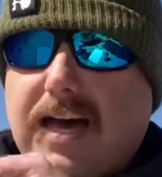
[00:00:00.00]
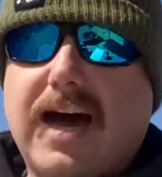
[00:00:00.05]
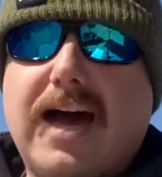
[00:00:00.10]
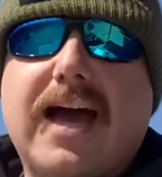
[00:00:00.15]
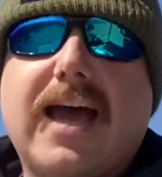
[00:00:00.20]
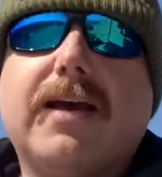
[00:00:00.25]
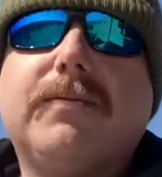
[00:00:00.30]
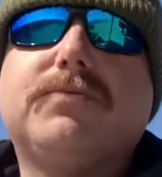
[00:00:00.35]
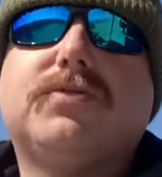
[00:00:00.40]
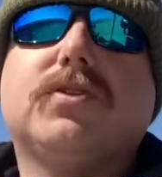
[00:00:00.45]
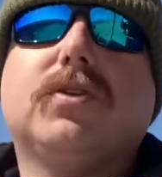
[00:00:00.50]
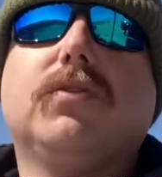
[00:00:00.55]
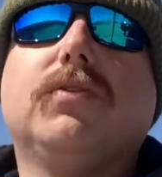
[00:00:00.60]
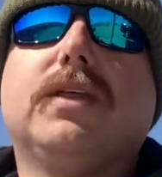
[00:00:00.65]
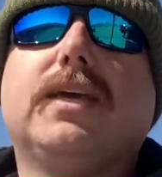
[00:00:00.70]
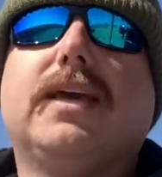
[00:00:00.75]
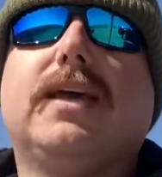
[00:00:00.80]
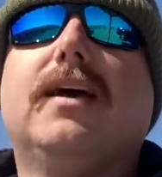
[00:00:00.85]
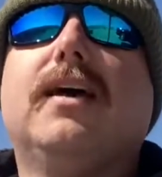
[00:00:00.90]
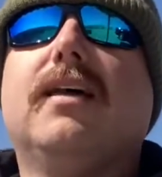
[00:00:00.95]
I
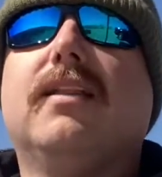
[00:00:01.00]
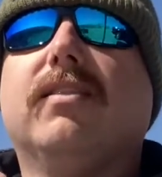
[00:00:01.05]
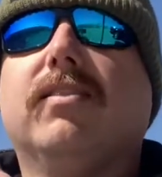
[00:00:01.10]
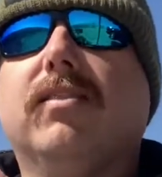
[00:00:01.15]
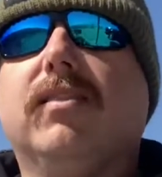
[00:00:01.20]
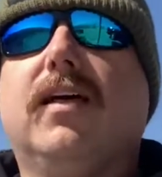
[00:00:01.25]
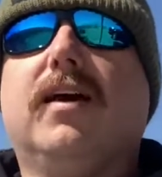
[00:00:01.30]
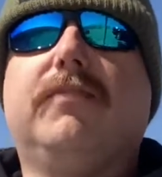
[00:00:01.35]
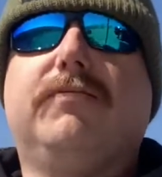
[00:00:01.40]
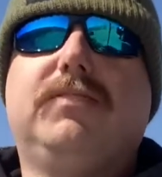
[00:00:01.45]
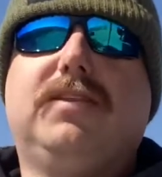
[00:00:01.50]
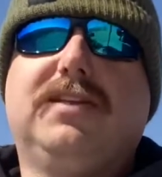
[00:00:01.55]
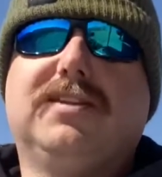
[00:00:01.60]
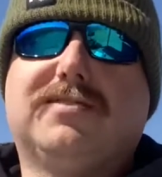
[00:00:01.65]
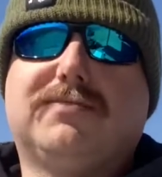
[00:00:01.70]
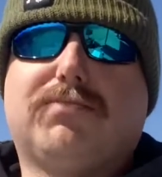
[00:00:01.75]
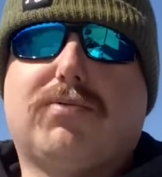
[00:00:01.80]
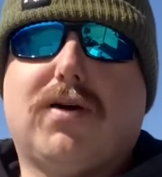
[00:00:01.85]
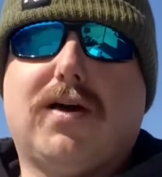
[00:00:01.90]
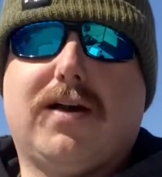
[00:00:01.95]
absolutely love
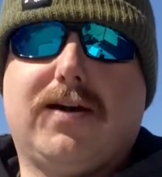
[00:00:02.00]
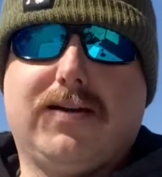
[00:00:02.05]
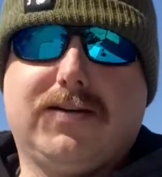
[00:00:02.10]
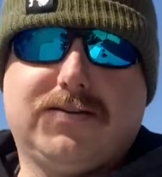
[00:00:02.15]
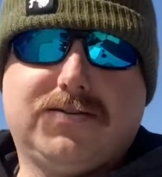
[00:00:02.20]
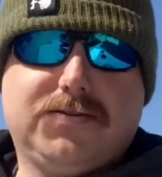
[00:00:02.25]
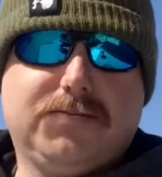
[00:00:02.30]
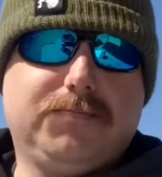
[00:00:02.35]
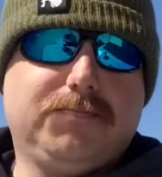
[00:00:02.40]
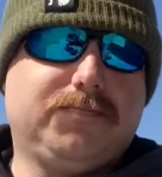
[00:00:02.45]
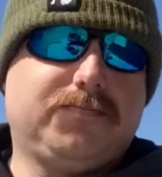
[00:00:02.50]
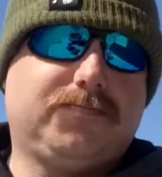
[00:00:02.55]
this product.